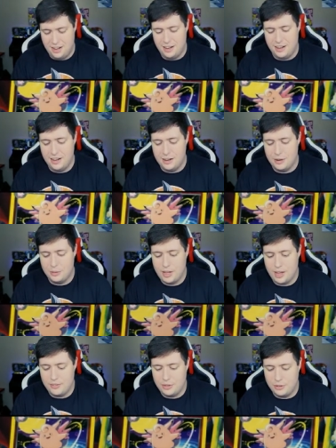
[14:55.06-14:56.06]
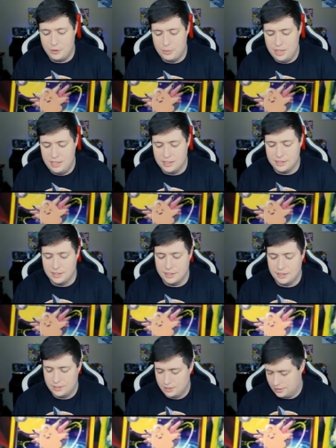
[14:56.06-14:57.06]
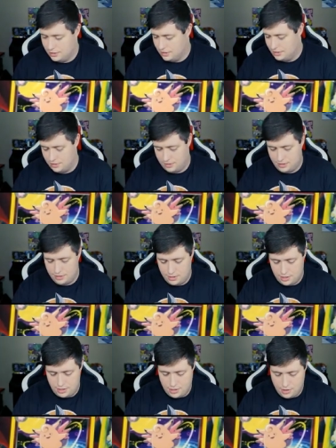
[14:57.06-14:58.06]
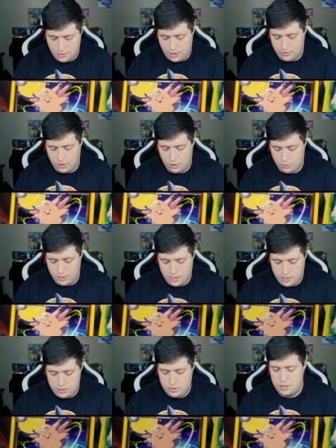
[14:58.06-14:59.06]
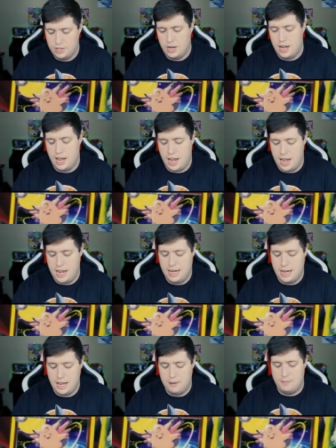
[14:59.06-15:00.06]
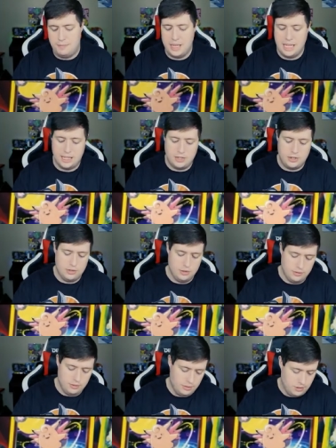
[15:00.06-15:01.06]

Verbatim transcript: uh, we have a Lumineon, we have a Honedge and a Pikachu.